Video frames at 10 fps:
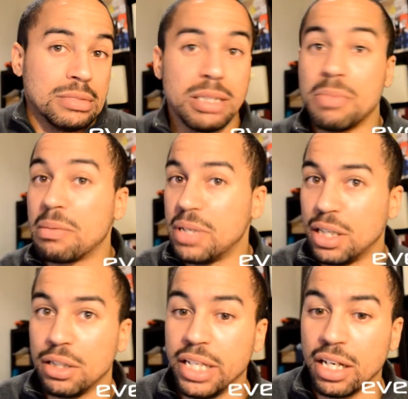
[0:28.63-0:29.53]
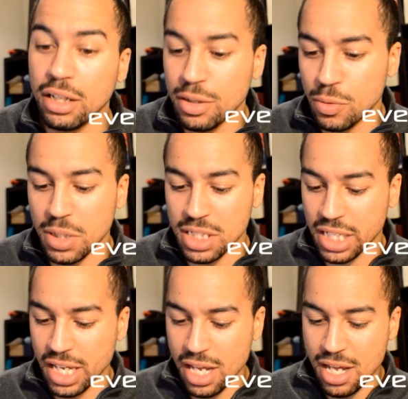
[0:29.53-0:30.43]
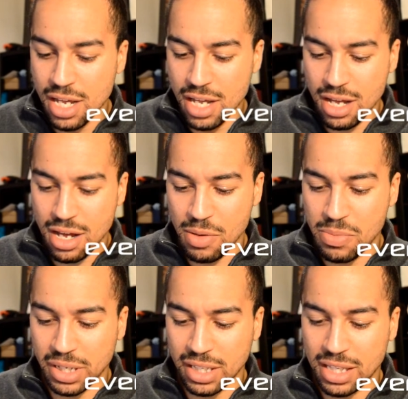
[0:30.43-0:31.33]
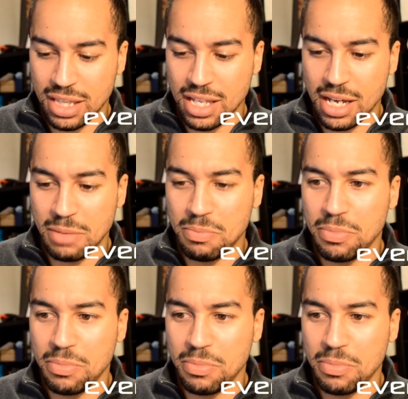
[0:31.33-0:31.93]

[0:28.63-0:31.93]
might be a good deal. We'll see. Uh, but I,